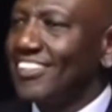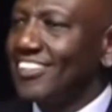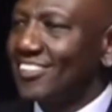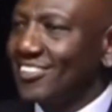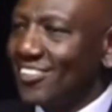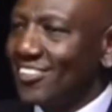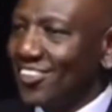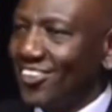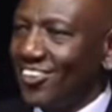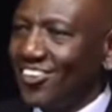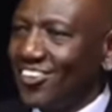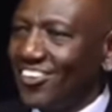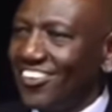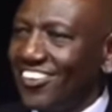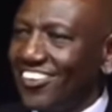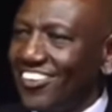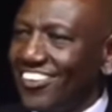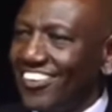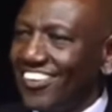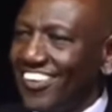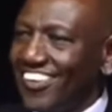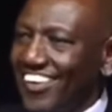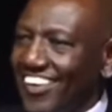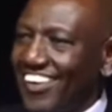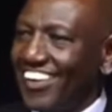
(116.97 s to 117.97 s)
So
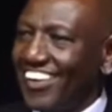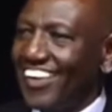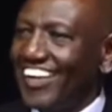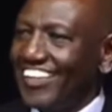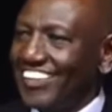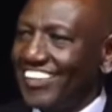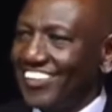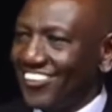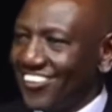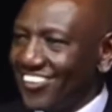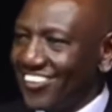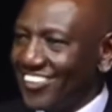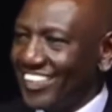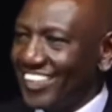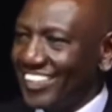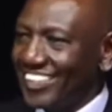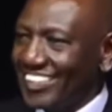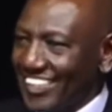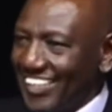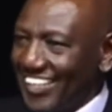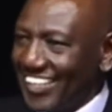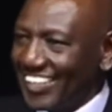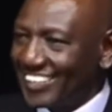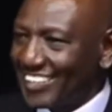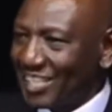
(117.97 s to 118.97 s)
uh, I know
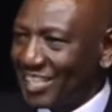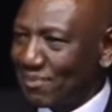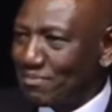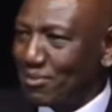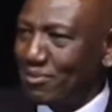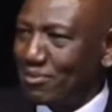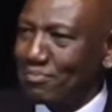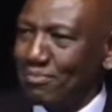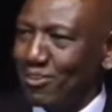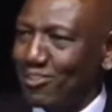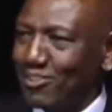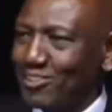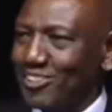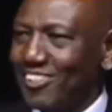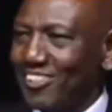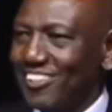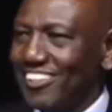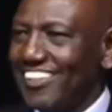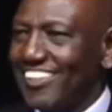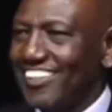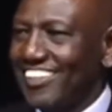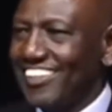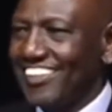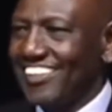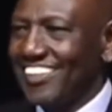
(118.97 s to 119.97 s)
that there is a
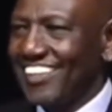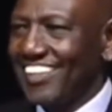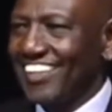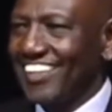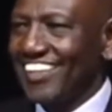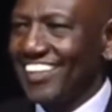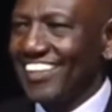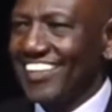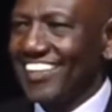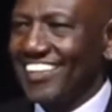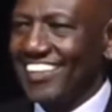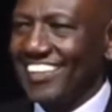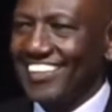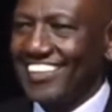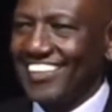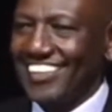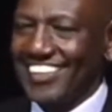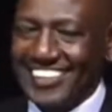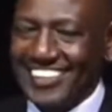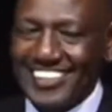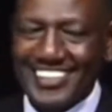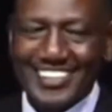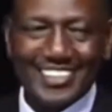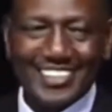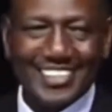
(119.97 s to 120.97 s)
proposal in, the,
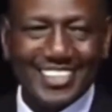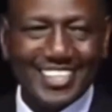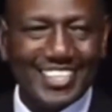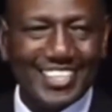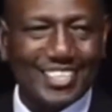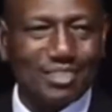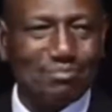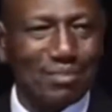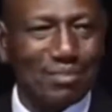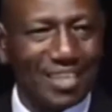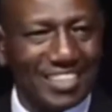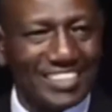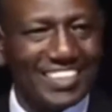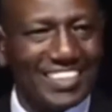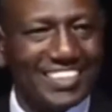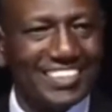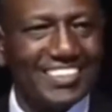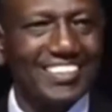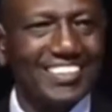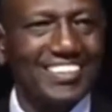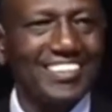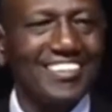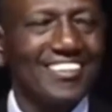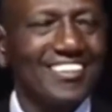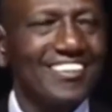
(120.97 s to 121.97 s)
in, in this year's budget